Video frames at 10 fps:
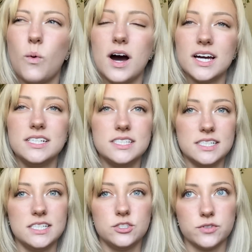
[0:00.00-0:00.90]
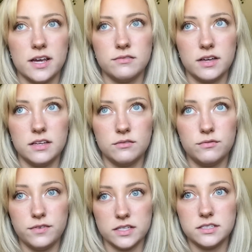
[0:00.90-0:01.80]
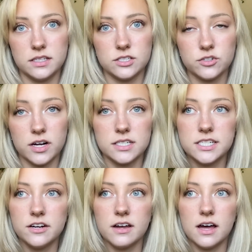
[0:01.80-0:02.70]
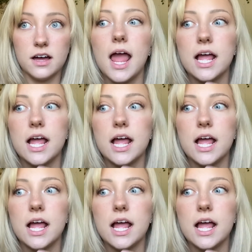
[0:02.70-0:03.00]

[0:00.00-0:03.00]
Why didn't Draven fit to this criteria?